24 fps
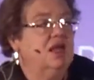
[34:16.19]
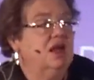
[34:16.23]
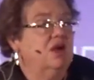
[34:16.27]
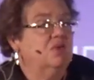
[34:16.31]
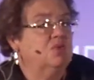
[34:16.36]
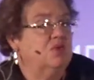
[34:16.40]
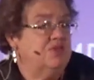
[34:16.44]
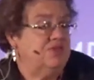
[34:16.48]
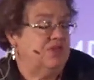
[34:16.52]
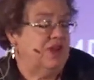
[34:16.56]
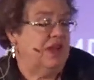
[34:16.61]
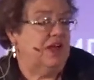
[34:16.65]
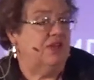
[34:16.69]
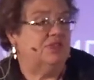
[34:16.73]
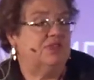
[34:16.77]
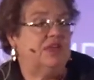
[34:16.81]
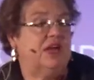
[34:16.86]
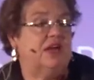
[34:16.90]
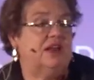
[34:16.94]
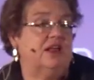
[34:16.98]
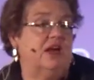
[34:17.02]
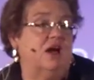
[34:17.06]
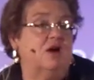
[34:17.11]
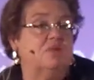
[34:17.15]
We found
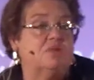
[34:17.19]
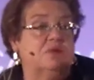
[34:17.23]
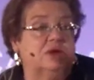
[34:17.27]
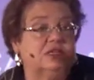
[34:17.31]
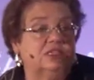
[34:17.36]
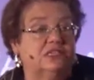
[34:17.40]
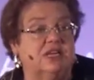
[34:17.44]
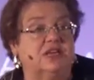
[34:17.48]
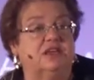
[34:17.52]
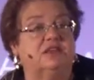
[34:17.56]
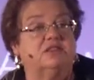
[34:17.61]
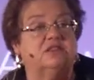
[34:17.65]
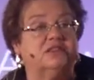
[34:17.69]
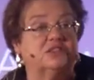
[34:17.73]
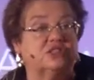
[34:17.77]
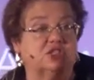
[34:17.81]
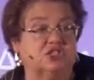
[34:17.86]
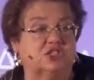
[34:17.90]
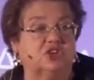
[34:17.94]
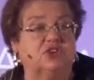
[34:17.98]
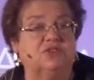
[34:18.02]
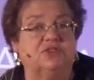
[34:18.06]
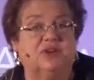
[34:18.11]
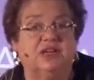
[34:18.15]
that out by taking the
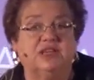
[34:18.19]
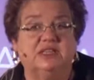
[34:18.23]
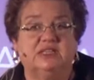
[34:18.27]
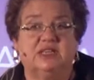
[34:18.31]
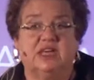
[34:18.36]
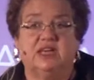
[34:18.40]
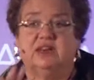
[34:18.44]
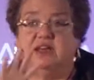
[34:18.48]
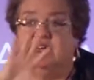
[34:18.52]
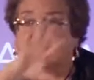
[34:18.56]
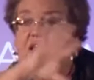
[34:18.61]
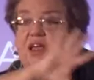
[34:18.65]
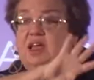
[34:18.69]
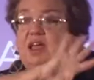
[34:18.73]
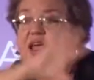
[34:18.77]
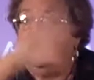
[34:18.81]
survey data